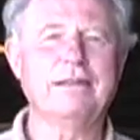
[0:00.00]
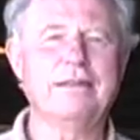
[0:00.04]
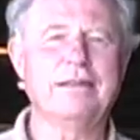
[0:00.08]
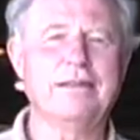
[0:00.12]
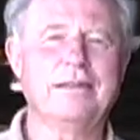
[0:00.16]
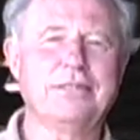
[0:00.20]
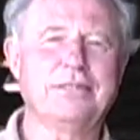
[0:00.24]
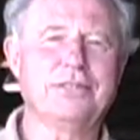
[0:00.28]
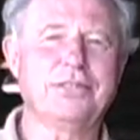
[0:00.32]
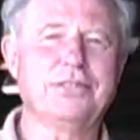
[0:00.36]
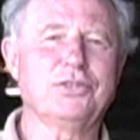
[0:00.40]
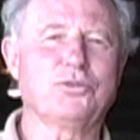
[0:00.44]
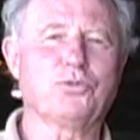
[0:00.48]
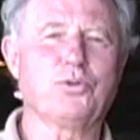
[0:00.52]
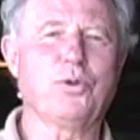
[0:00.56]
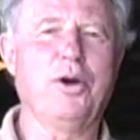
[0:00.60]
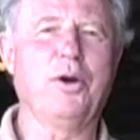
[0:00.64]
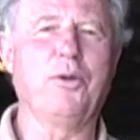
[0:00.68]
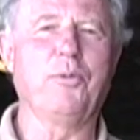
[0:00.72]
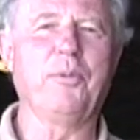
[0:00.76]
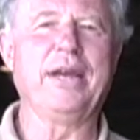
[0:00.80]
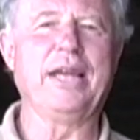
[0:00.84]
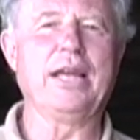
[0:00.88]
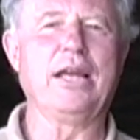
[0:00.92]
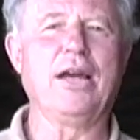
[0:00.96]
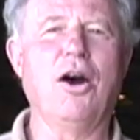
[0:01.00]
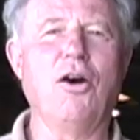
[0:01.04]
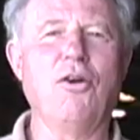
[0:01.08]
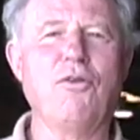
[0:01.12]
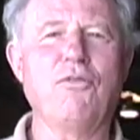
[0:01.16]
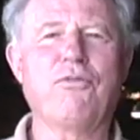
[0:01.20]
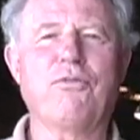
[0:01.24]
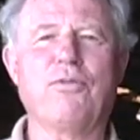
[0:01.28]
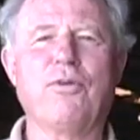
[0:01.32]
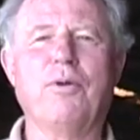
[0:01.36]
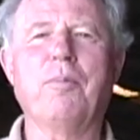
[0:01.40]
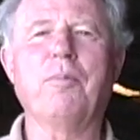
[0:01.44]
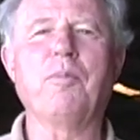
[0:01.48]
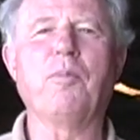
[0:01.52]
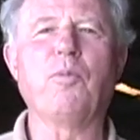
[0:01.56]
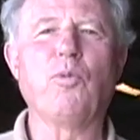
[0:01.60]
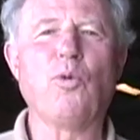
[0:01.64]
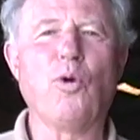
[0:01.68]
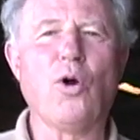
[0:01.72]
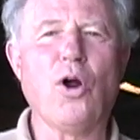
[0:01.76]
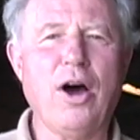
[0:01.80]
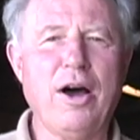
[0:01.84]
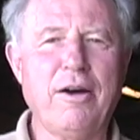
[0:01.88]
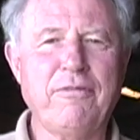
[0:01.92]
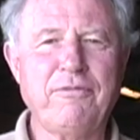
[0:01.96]
This is where we go from
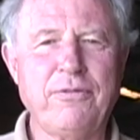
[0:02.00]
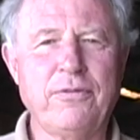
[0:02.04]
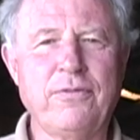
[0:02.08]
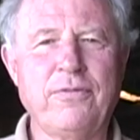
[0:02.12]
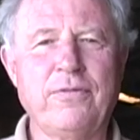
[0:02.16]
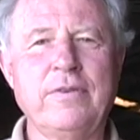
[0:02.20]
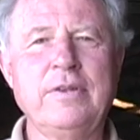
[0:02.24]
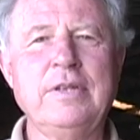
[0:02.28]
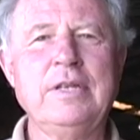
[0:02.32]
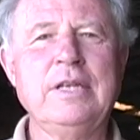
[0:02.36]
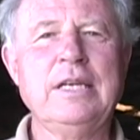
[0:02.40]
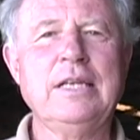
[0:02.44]
rough